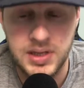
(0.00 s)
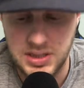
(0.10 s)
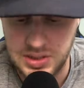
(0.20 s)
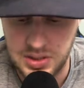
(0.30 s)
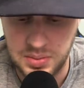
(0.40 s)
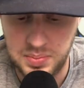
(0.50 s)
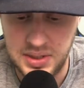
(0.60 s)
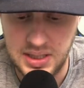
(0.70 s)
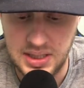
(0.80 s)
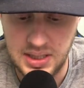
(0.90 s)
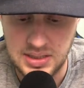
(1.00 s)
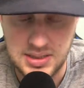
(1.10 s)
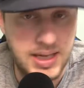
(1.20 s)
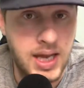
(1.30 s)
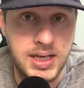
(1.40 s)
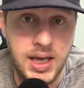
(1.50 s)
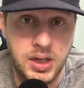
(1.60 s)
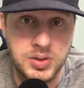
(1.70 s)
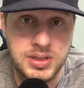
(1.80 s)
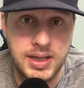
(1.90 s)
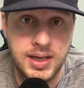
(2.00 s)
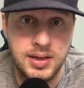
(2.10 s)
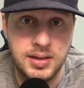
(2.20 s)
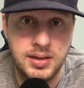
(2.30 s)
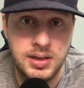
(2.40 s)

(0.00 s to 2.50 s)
It took beating San Diego State